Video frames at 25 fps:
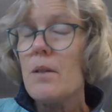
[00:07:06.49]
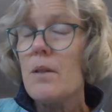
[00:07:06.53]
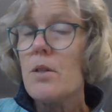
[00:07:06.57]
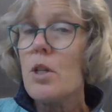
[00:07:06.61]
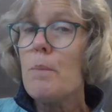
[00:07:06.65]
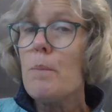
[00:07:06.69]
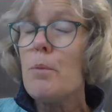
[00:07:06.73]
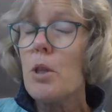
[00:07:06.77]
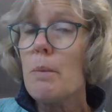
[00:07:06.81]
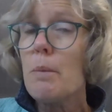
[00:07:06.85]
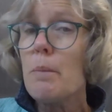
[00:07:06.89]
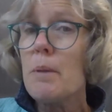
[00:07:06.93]
So
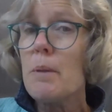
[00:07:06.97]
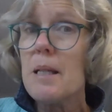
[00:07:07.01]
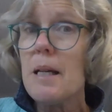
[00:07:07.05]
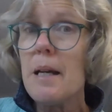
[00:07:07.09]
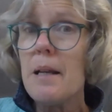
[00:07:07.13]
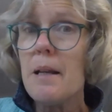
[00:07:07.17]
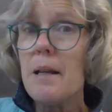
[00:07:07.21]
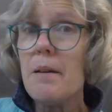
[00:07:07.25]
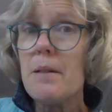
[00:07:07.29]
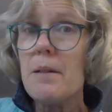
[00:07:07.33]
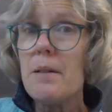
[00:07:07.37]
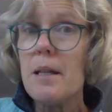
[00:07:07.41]
you put the
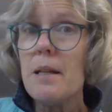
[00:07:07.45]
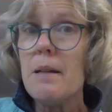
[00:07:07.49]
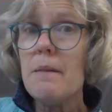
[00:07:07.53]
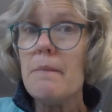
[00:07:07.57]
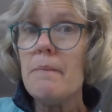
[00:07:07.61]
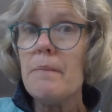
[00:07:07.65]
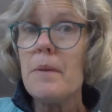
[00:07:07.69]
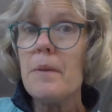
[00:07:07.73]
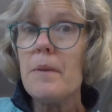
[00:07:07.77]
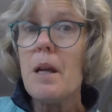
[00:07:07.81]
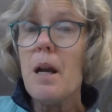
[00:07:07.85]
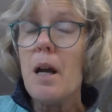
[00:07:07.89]
potatoes
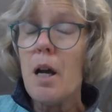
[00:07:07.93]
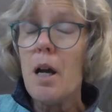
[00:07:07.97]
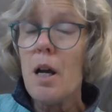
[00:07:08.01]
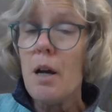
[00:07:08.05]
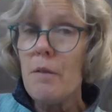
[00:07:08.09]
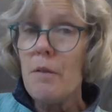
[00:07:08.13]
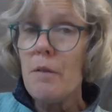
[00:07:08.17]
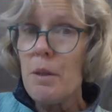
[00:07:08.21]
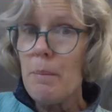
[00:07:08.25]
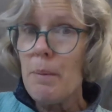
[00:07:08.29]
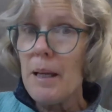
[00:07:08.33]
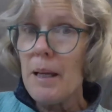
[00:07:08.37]
in
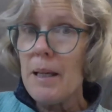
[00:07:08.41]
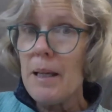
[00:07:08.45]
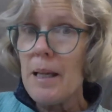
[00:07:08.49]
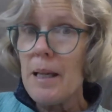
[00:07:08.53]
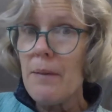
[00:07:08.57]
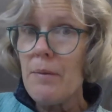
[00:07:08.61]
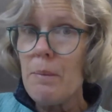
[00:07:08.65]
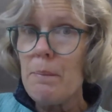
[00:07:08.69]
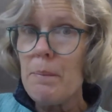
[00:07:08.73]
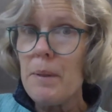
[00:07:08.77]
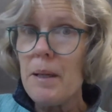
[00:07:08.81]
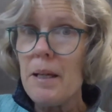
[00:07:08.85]
over the blade
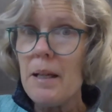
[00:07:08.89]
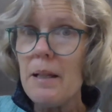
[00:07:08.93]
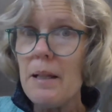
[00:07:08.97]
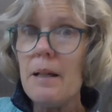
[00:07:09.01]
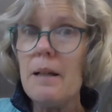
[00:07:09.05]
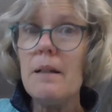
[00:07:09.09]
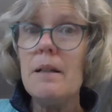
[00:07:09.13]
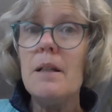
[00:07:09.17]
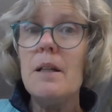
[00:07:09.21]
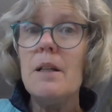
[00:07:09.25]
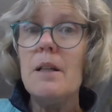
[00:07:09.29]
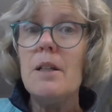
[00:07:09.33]
cover
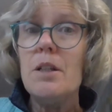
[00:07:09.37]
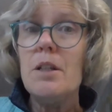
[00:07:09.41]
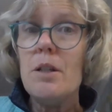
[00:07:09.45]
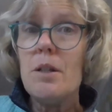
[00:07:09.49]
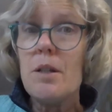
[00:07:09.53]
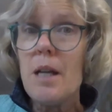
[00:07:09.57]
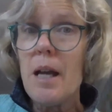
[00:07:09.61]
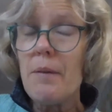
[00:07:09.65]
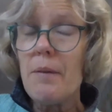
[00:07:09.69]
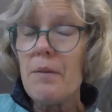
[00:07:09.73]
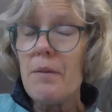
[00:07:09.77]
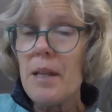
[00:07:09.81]
peeler, you
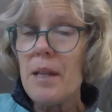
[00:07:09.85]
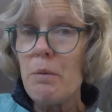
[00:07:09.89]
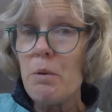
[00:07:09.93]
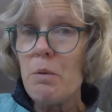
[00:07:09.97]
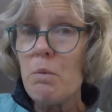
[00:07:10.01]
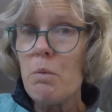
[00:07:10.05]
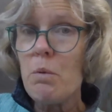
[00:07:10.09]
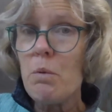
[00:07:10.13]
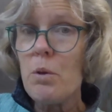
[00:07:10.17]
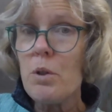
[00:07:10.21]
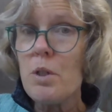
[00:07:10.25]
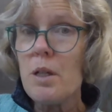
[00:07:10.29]
cover that
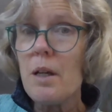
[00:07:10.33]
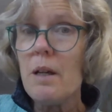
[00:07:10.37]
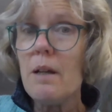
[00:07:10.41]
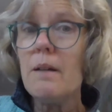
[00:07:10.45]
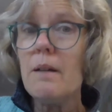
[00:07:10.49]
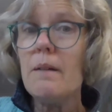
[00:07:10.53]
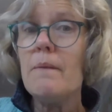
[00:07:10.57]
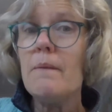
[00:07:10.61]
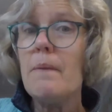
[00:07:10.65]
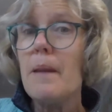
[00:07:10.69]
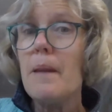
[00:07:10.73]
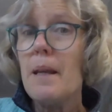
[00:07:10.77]
with
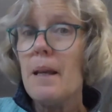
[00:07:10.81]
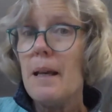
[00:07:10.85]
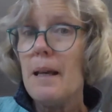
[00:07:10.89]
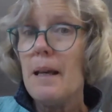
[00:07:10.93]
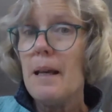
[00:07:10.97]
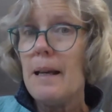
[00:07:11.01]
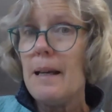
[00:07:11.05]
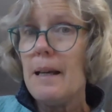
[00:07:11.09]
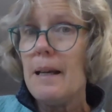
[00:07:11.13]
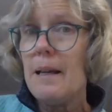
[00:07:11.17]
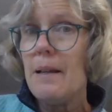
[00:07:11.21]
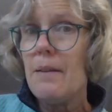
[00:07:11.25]
water,
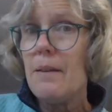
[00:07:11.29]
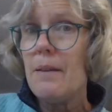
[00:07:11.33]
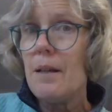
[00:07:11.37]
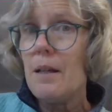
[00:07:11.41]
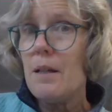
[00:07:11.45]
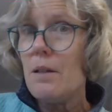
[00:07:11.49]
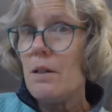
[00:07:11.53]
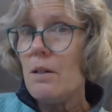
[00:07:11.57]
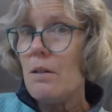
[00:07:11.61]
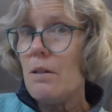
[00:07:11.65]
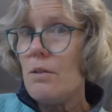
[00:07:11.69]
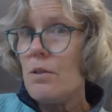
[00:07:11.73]
and
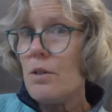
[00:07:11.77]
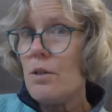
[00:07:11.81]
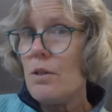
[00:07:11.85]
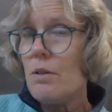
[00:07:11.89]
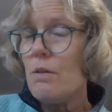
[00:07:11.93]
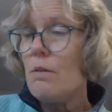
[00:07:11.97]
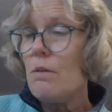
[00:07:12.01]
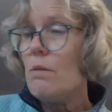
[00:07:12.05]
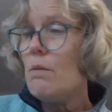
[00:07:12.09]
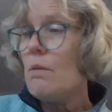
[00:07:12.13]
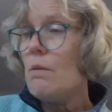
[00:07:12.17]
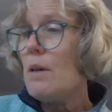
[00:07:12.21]
then you
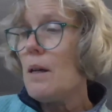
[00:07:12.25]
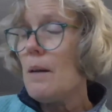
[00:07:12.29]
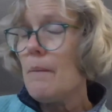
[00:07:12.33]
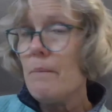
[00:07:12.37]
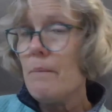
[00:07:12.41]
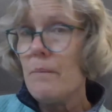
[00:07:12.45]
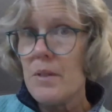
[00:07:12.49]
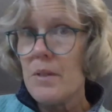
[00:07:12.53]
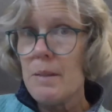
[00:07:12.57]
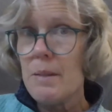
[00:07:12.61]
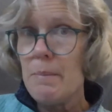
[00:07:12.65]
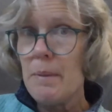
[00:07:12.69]
do
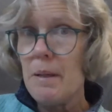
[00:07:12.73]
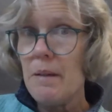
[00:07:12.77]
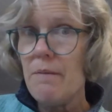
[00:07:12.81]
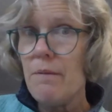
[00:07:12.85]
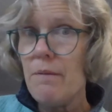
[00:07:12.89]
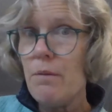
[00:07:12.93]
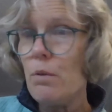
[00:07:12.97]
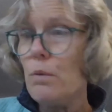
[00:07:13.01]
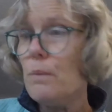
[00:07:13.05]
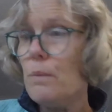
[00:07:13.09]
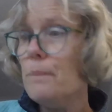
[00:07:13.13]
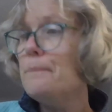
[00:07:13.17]

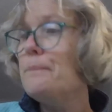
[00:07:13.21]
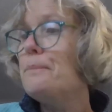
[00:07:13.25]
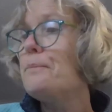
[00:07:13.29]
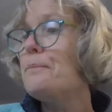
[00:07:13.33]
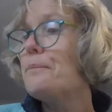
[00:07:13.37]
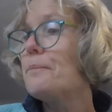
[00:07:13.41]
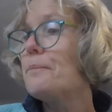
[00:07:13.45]
speed 4.